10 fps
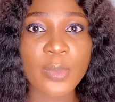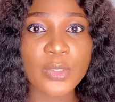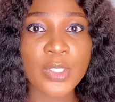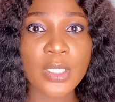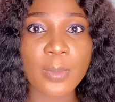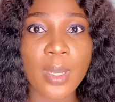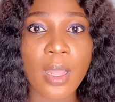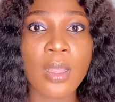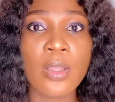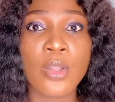talking about
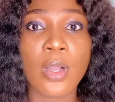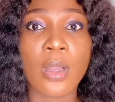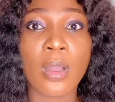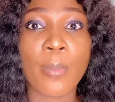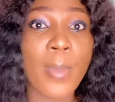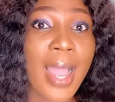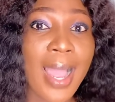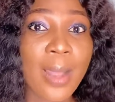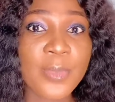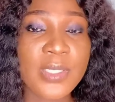
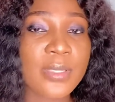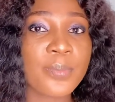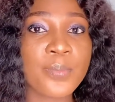apps,